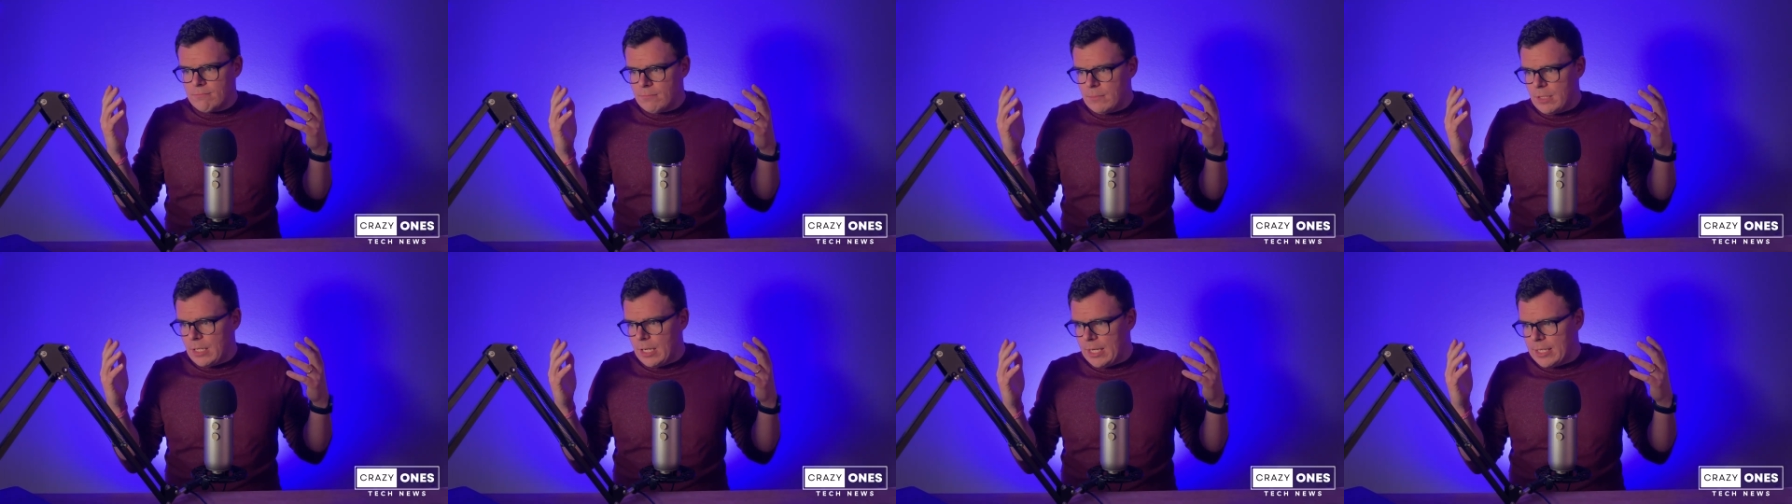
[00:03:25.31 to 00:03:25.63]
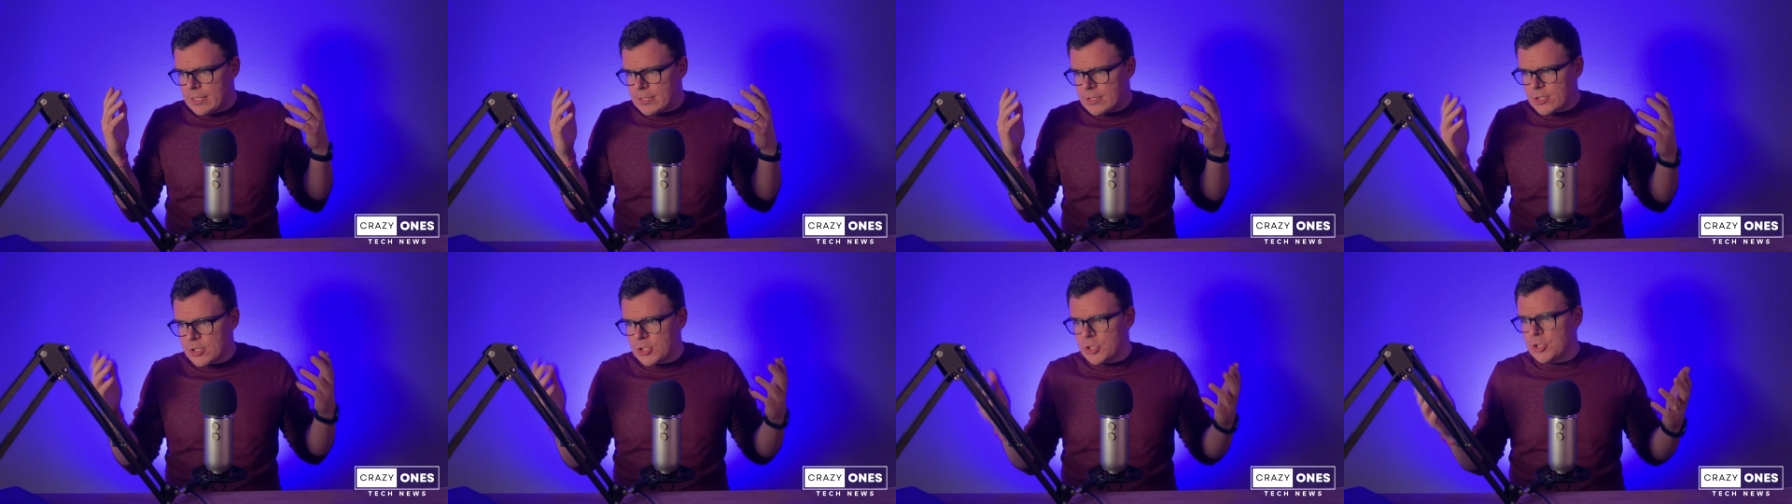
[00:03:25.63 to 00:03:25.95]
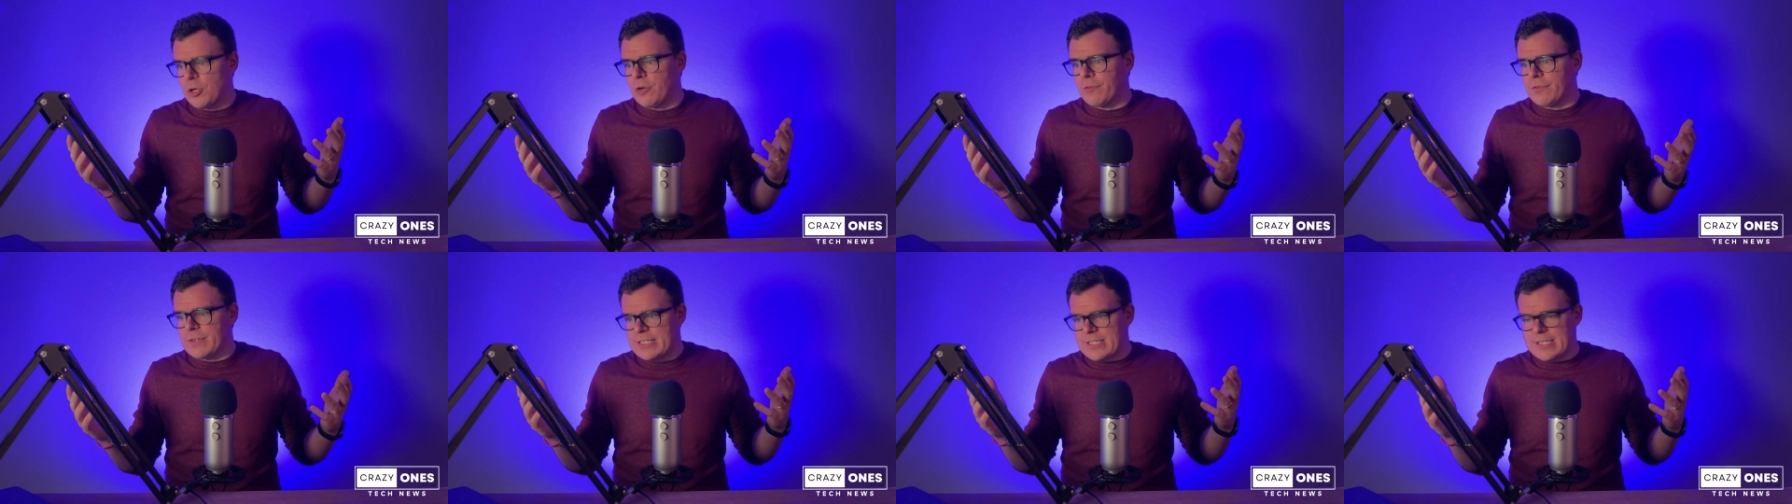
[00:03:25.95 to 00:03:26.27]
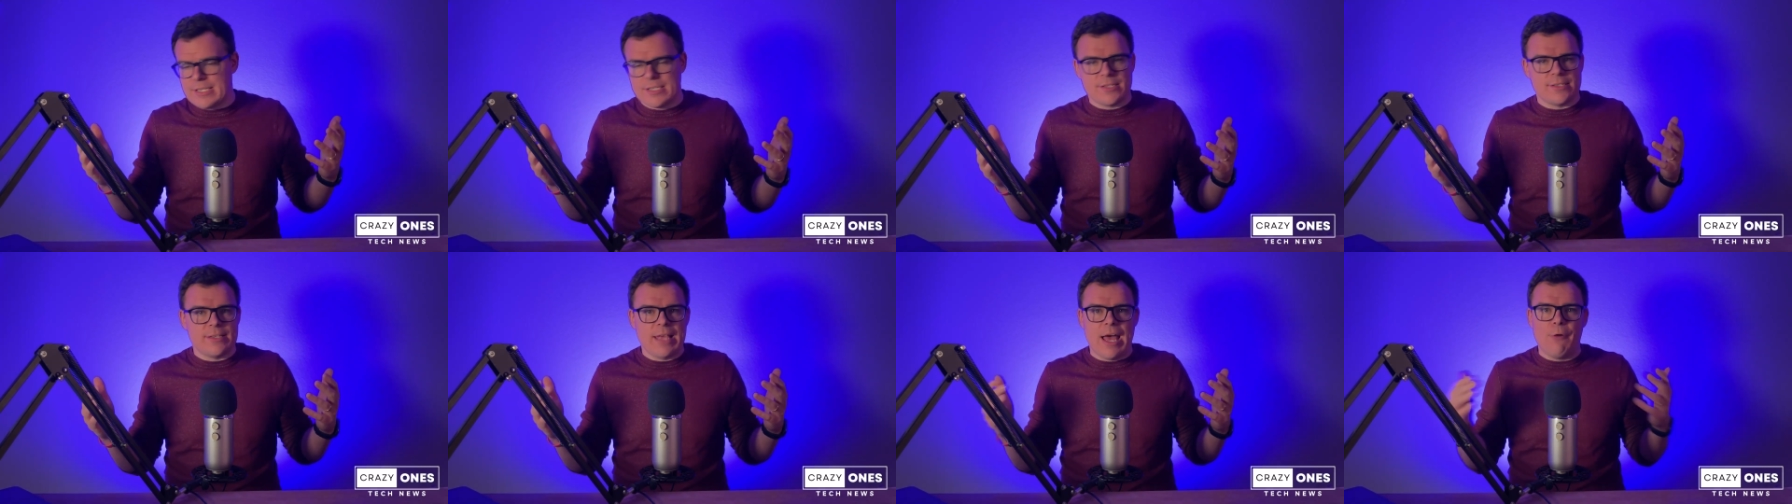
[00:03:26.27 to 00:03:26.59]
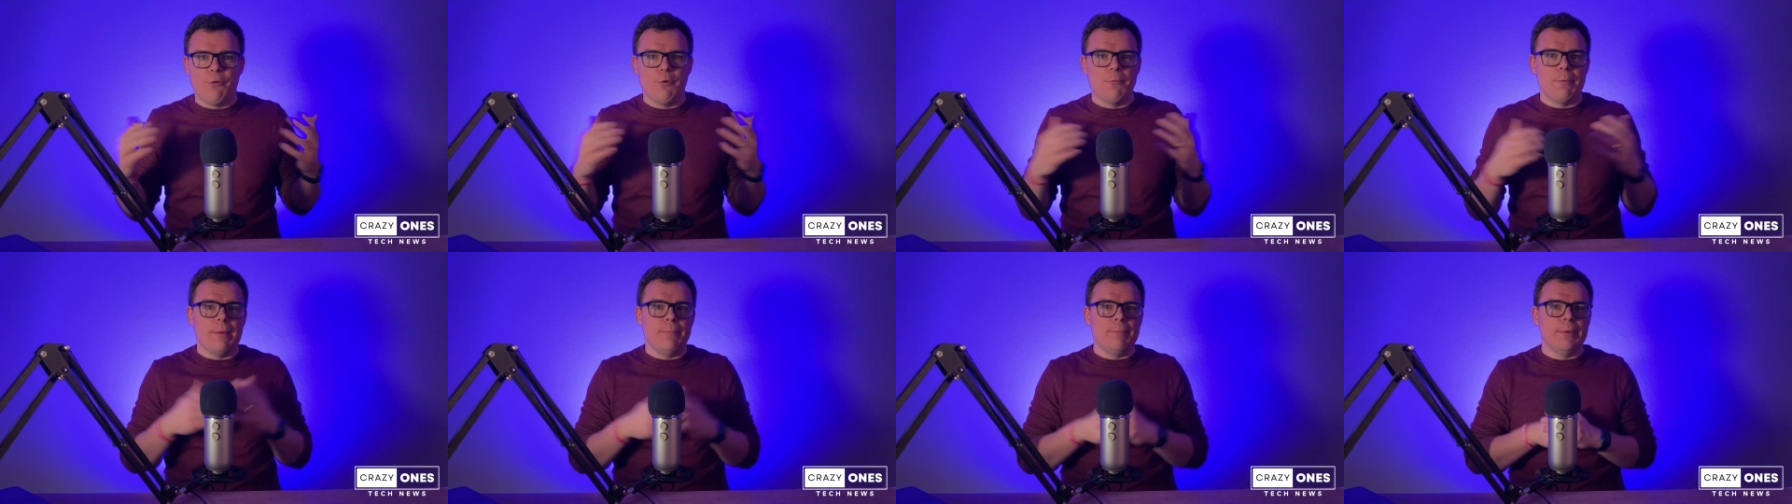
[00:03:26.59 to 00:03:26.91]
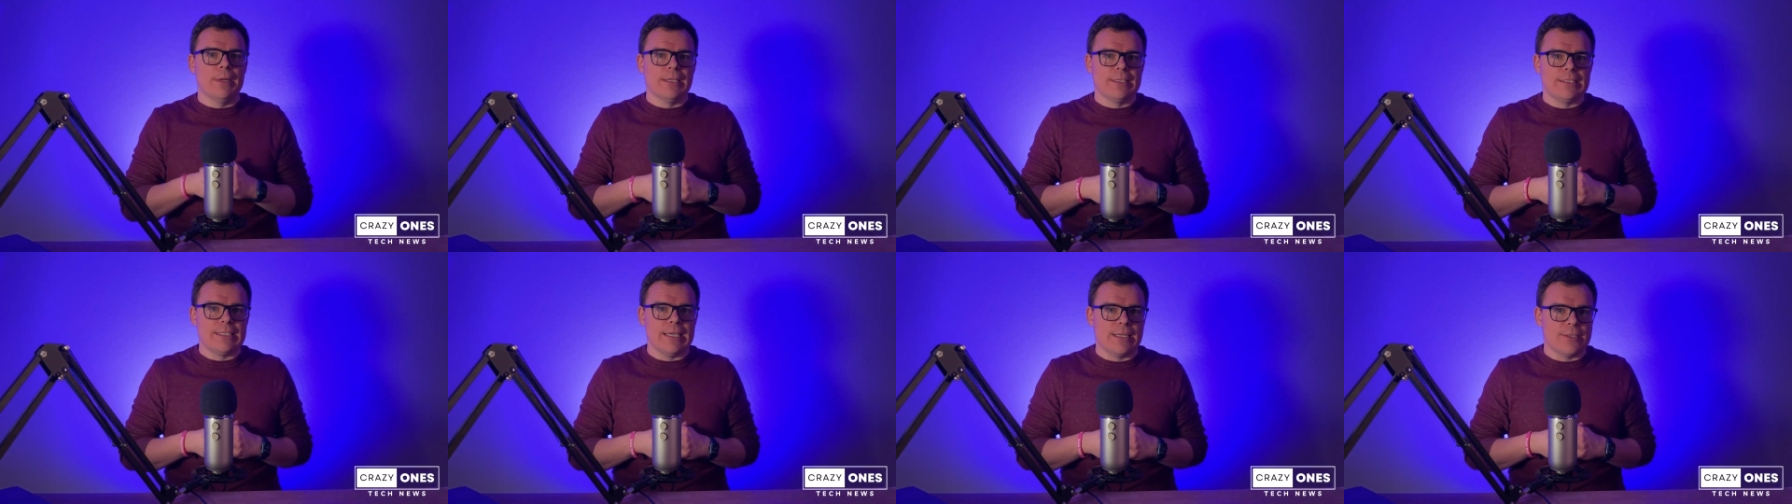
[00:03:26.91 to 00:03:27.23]
uh, services that will be
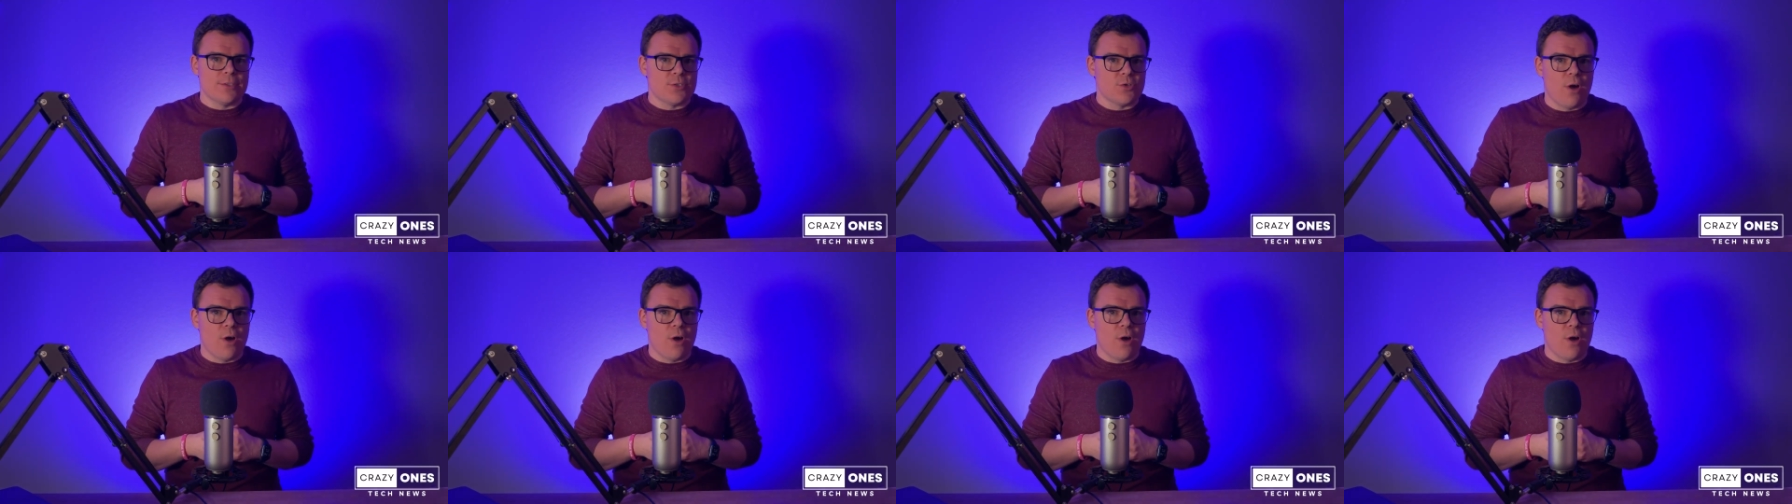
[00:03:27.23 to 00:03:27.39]
built in.